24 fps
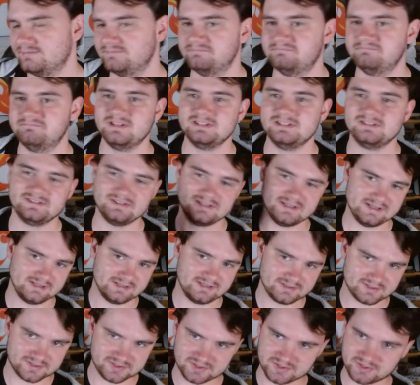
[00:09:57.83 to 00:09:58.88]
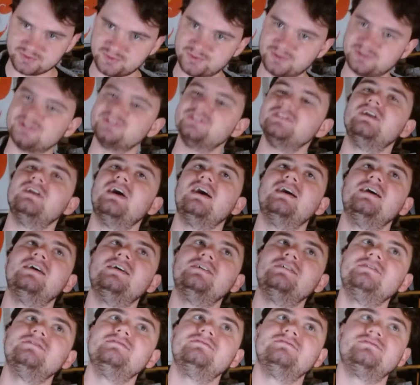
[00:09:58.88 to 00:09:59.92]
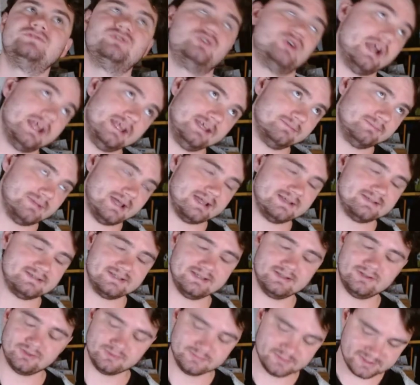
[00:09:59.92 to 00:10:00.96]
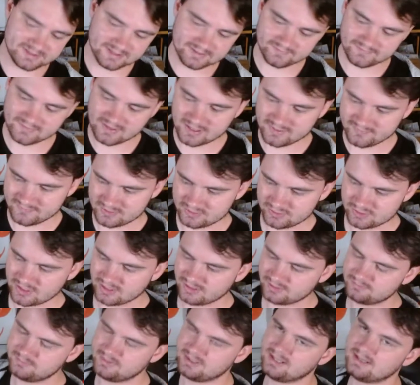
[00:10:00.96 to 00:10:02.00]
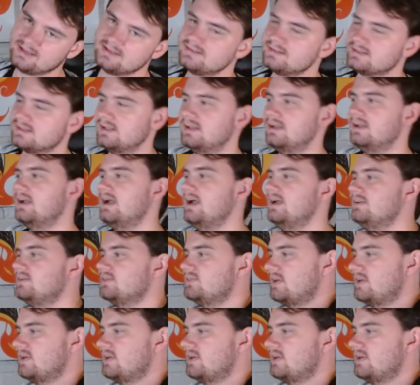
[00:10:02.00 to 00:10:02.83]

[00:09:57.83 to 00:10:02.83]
this is Christian of Dragon Basket. Almost said Firefly Dragon because I don't